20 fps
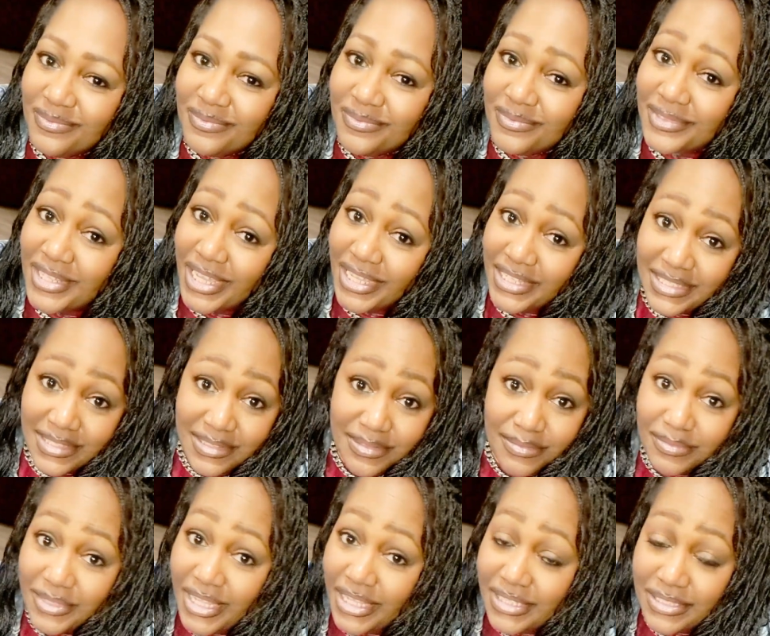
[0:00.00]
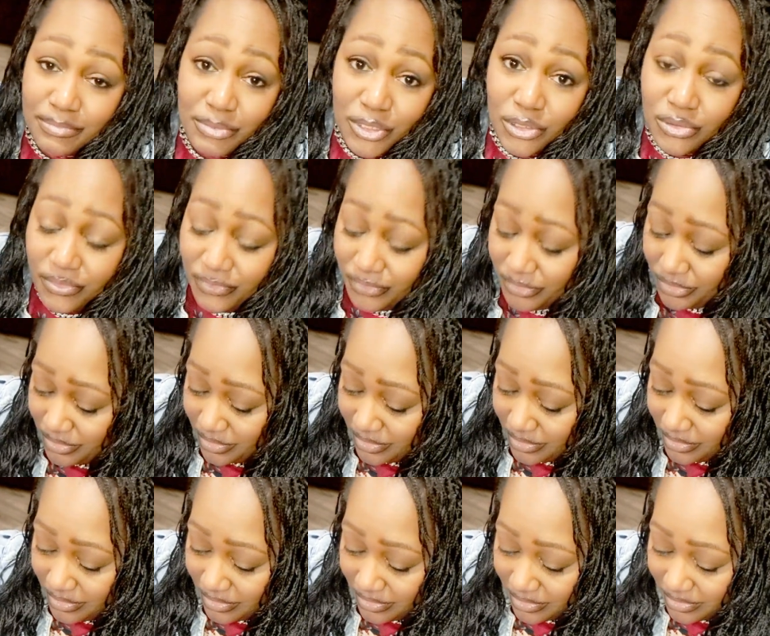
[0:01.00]
That's beautiful.
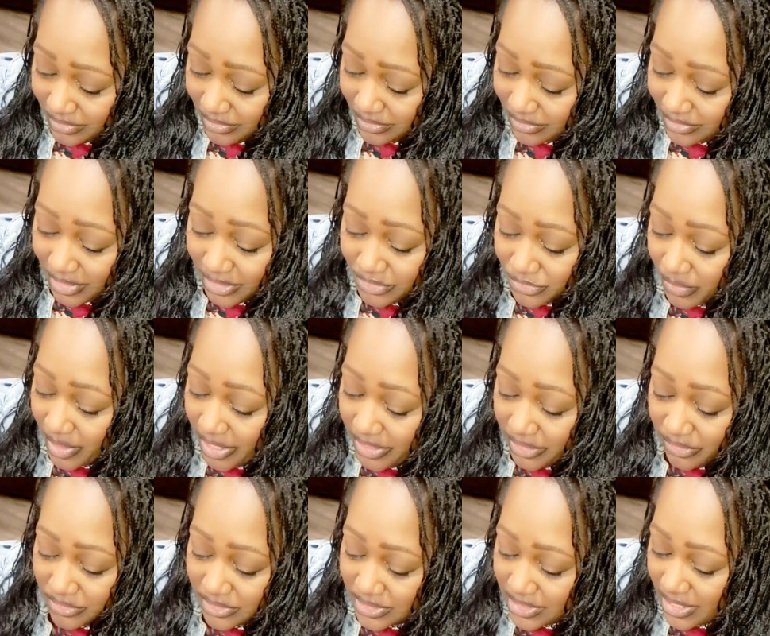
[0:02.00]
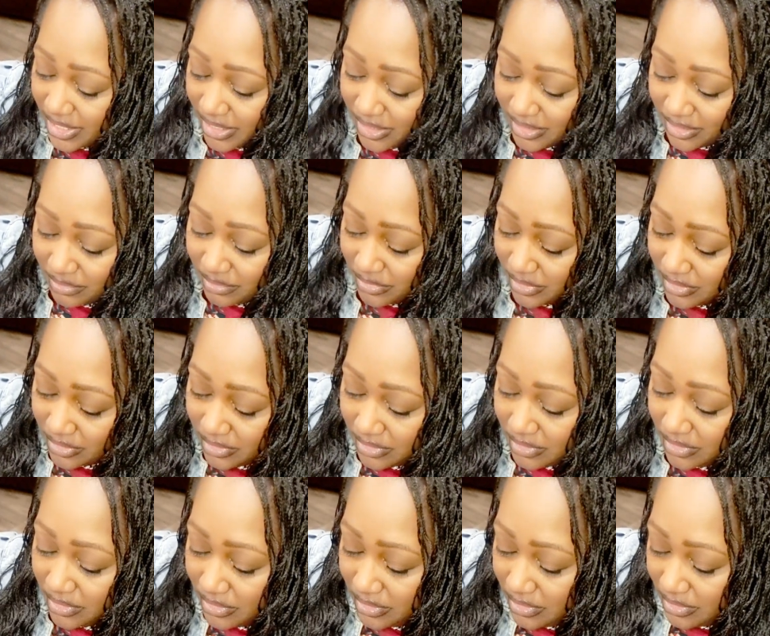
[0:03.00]
That's right on time.
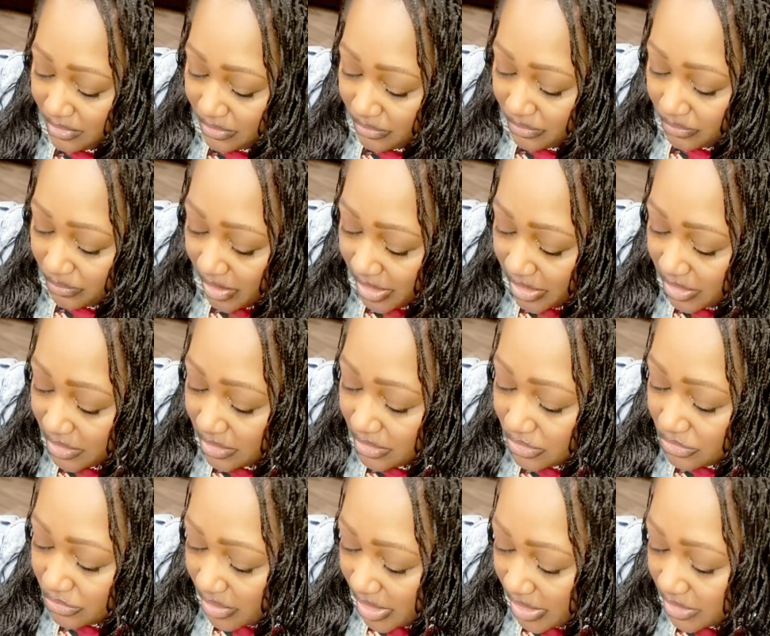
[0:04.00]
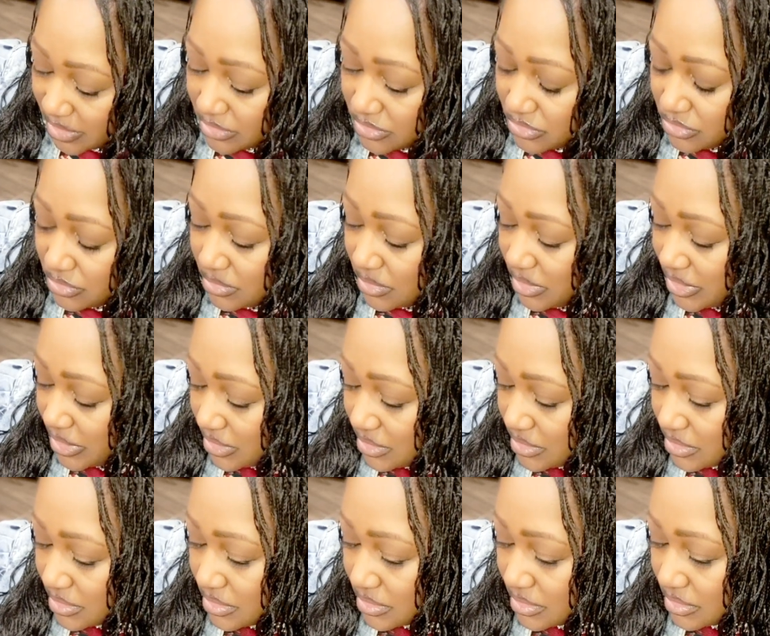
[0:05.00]
Write a gratitude
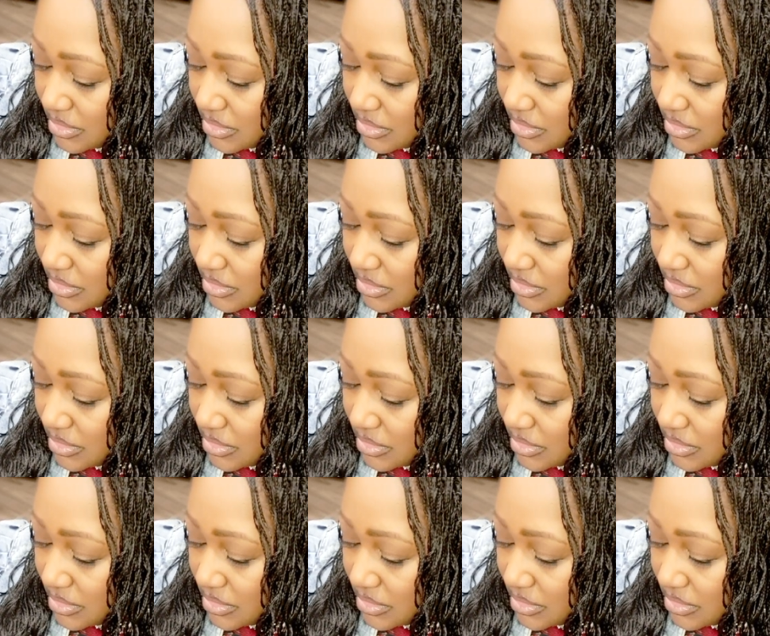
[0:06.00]
list.